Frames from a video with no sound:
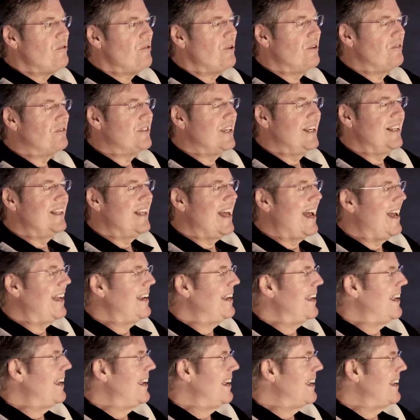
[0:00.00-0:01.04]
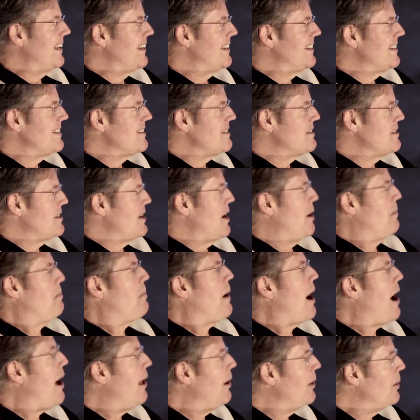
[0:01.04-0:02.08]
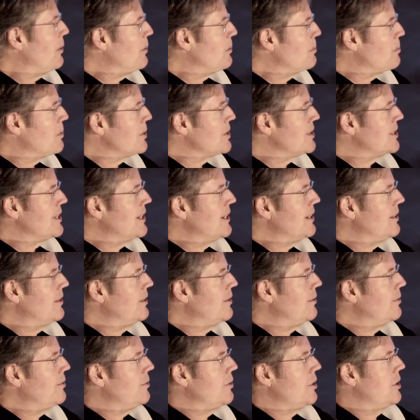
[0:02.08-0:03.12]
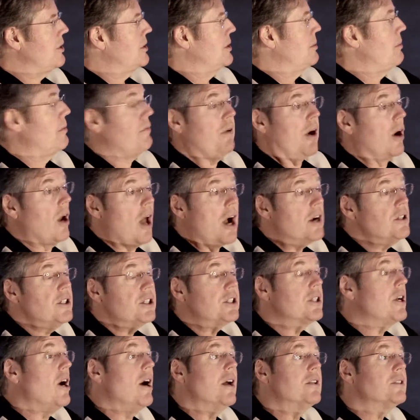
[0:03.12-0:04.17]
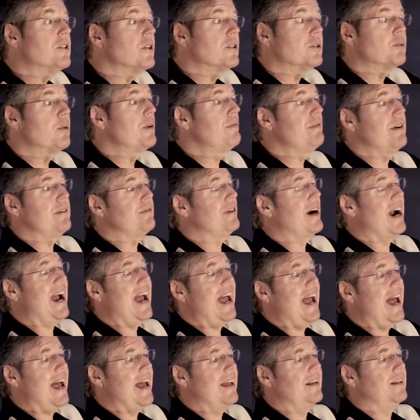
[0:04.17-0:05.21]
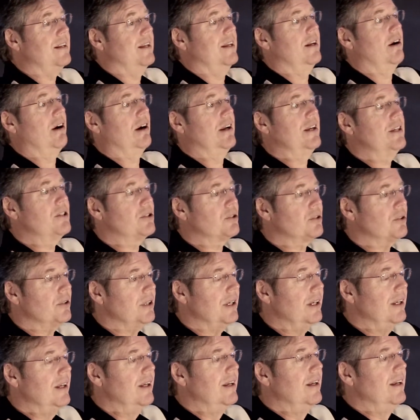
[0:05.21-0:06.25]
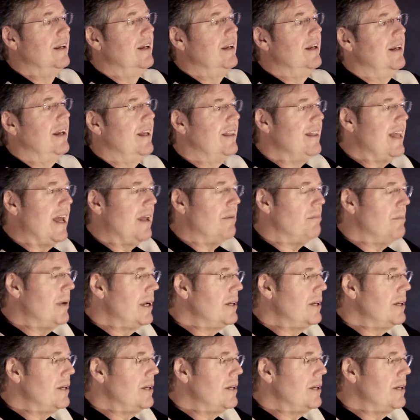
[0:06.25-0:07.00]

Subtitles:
We've seen that in Sao Paulo, Brazil, some of our largest concerts we've ever had in our history in that